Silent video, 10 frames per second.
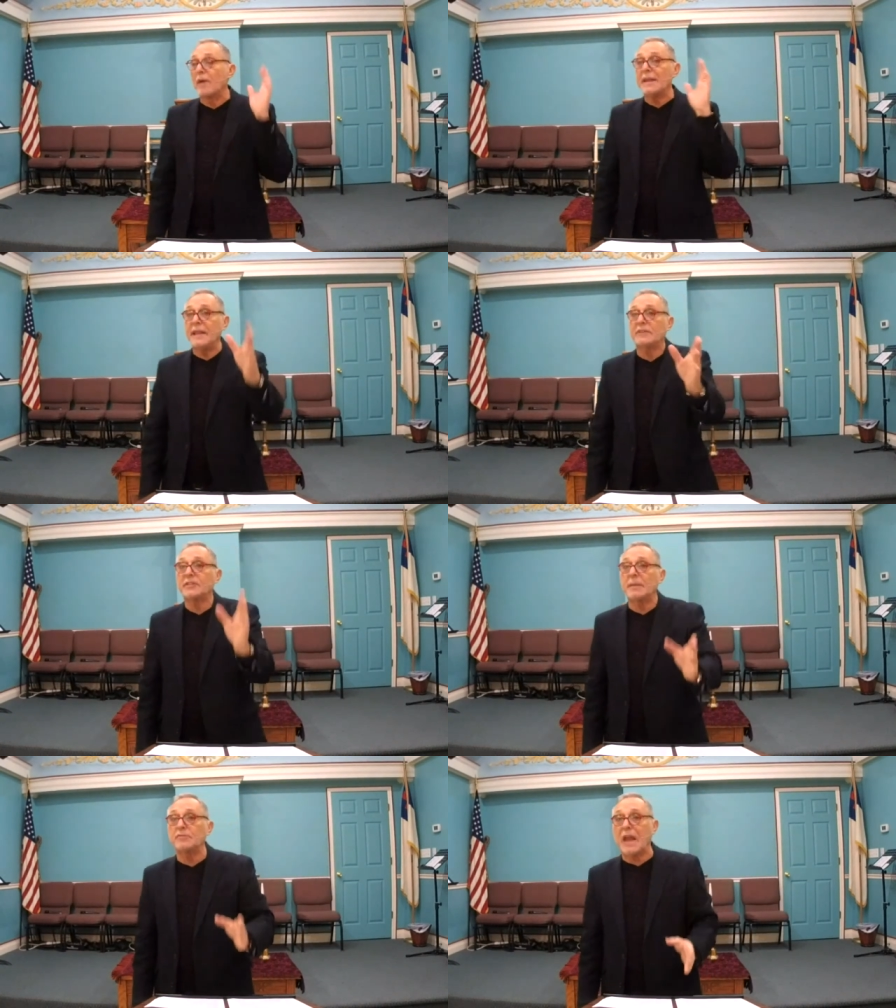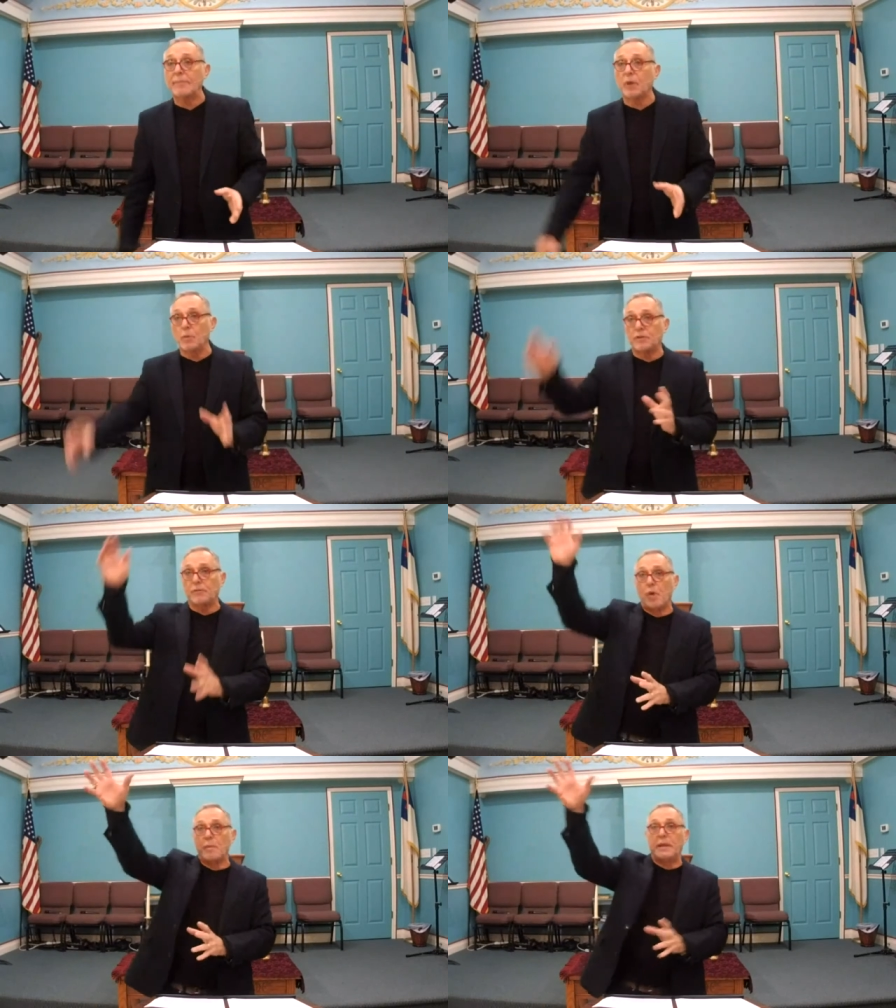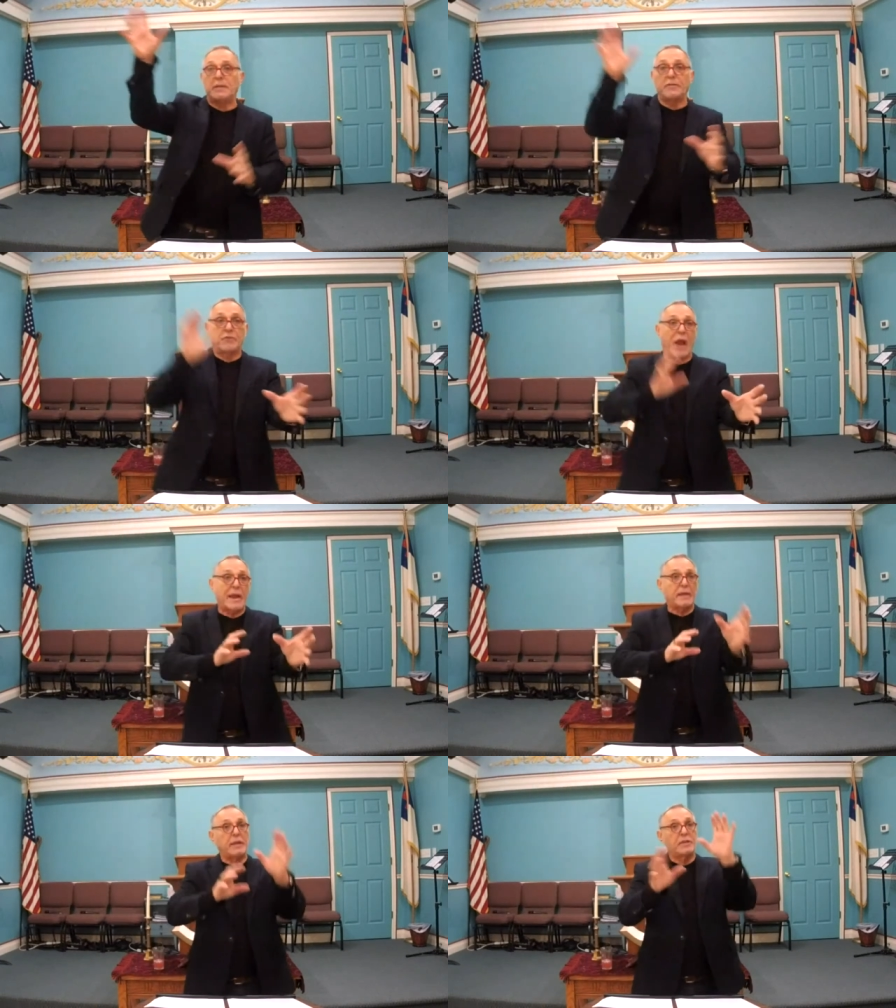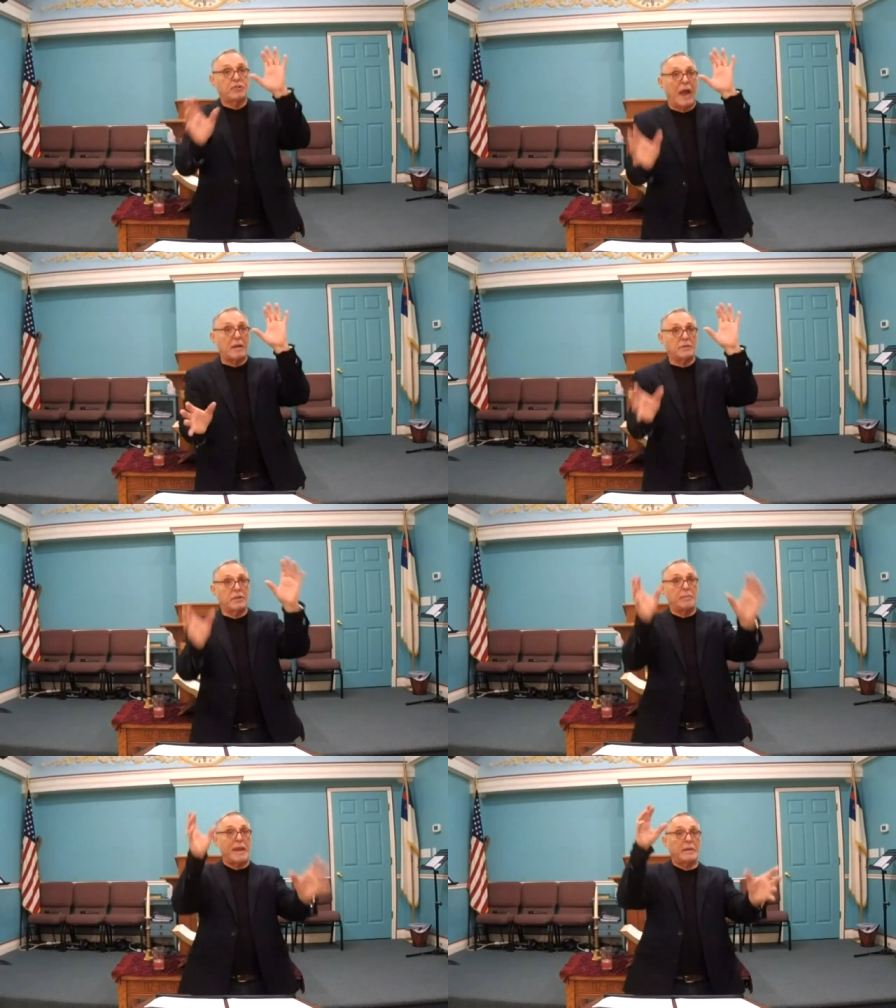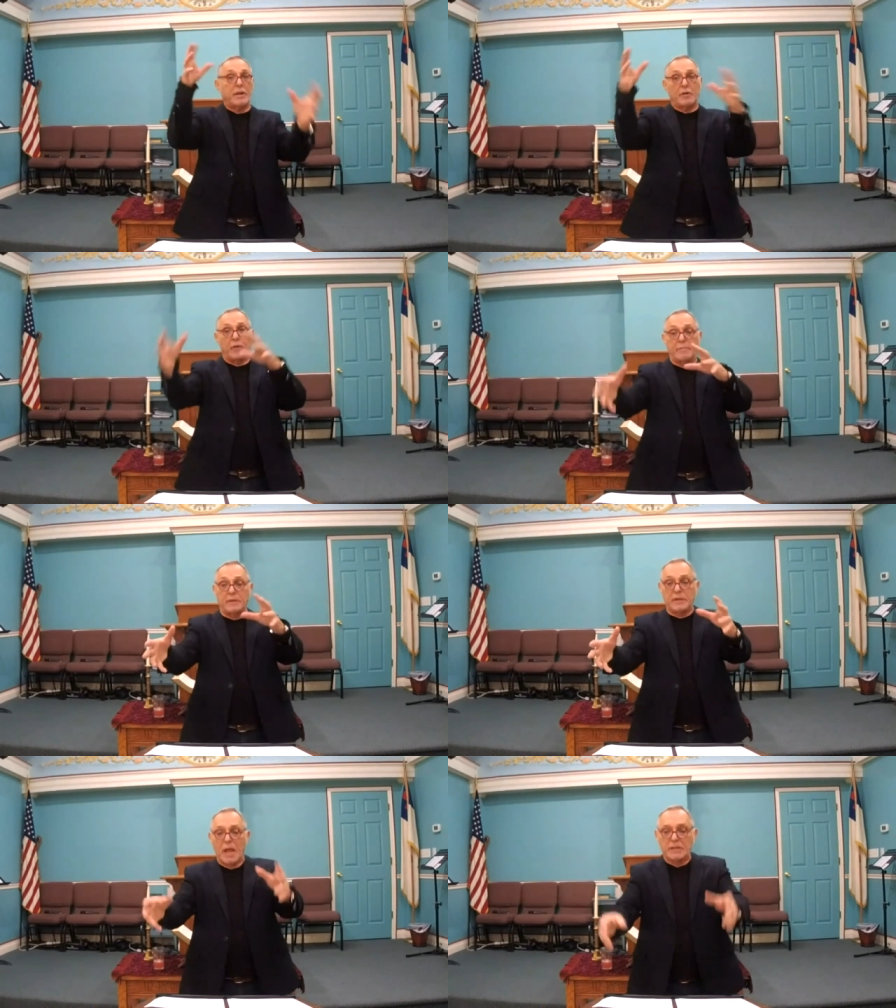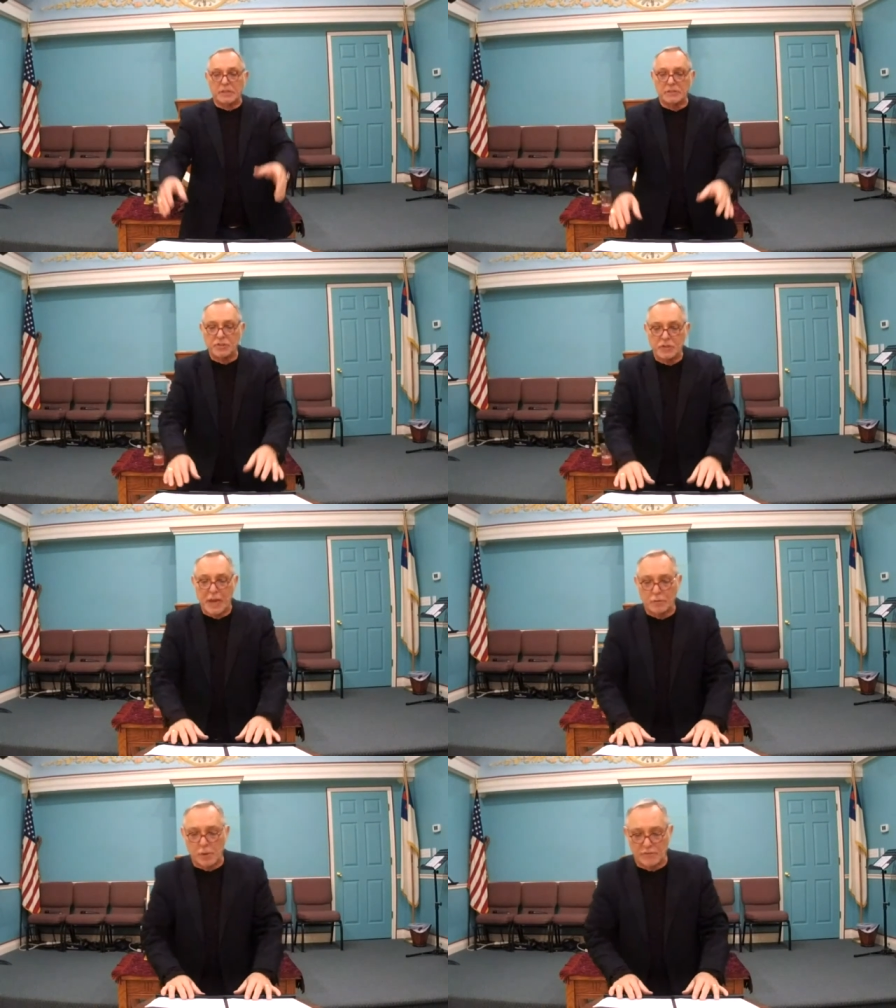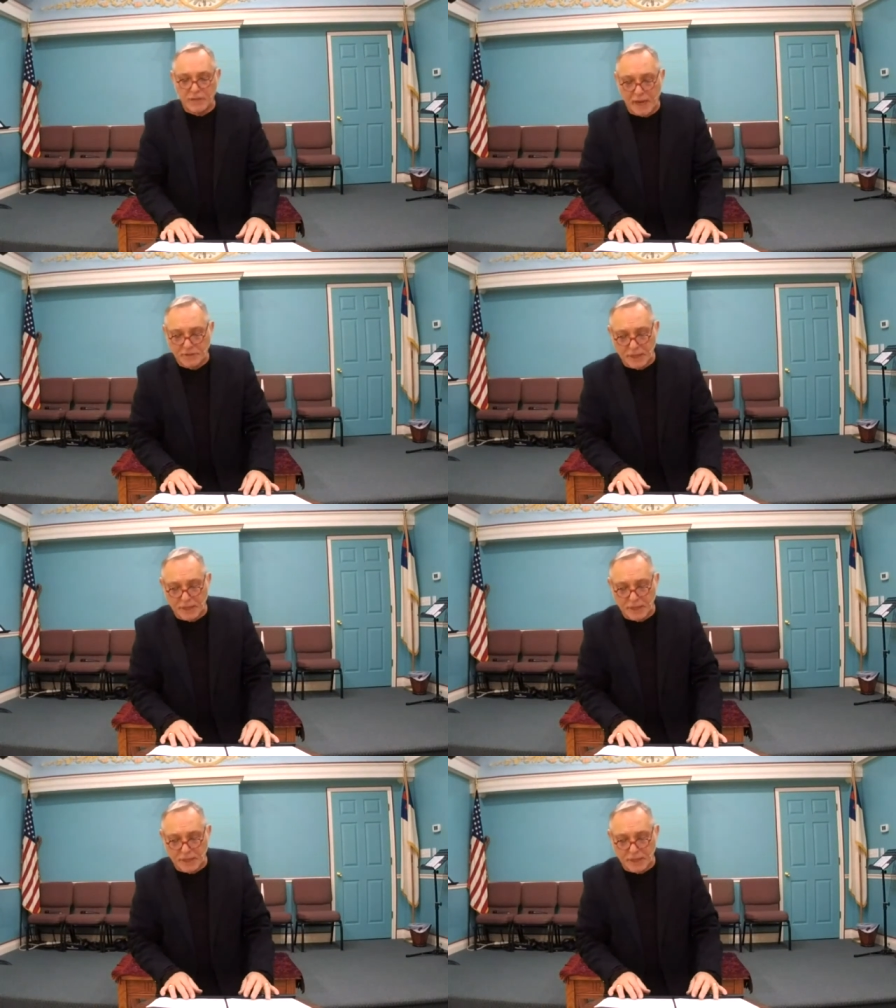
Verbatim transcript: right in that same chapter with the woman and the dragon and the child and the man and the remnant, says in chapter 12,